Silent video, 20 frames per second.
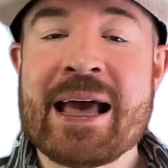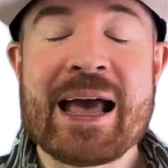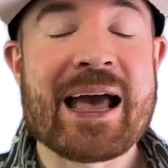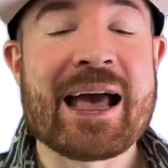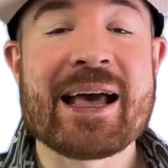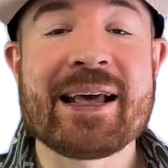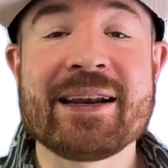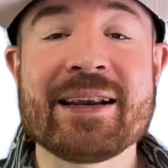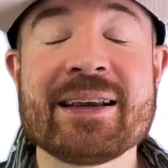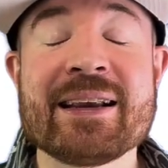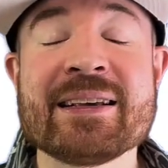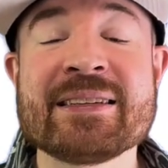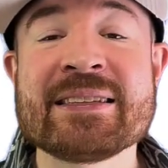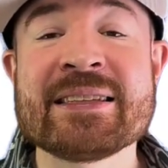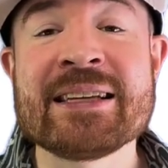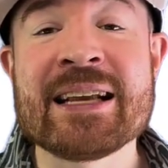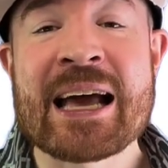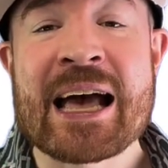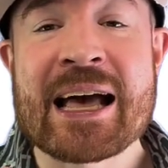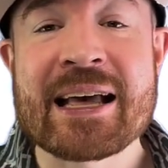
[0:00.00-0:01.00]
and it has
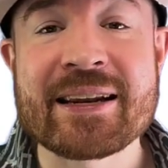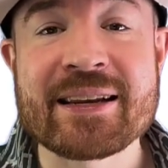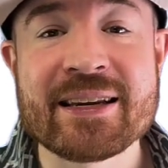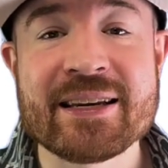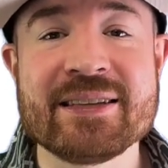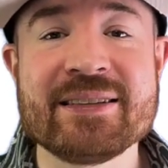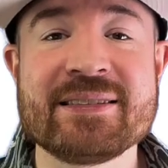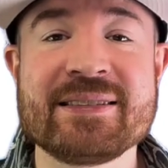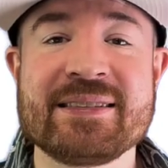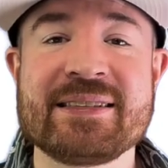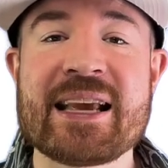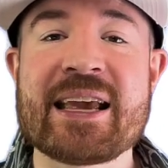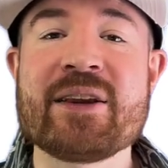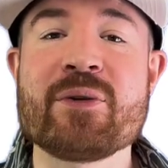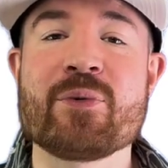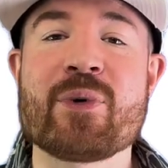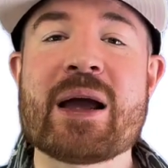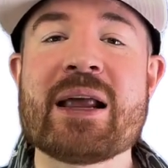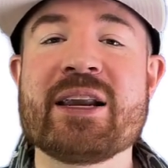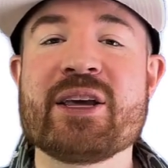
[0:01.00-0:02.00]
had an insane
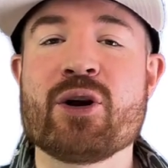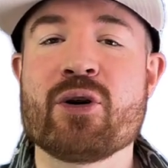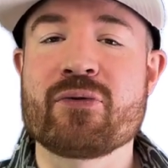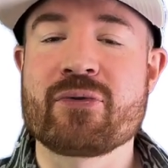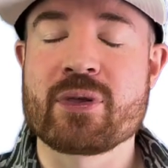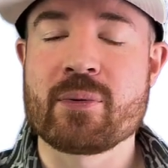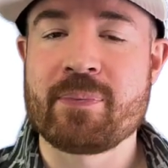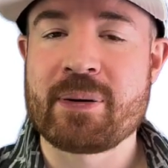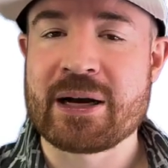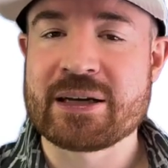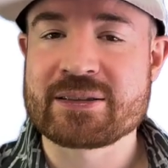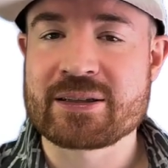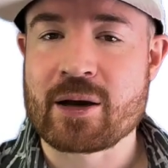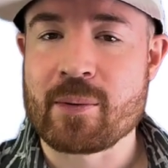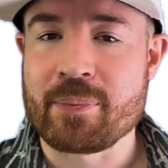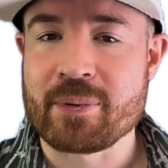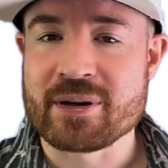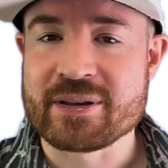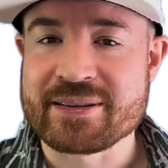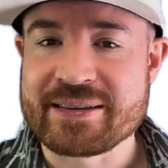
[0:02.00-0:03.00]
rally over the past
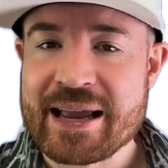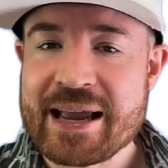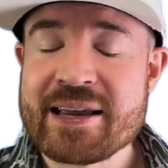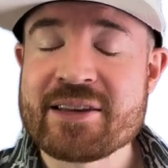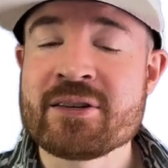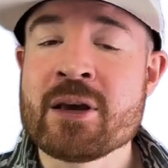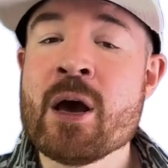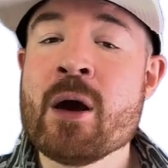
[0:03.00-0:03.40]
couple of days,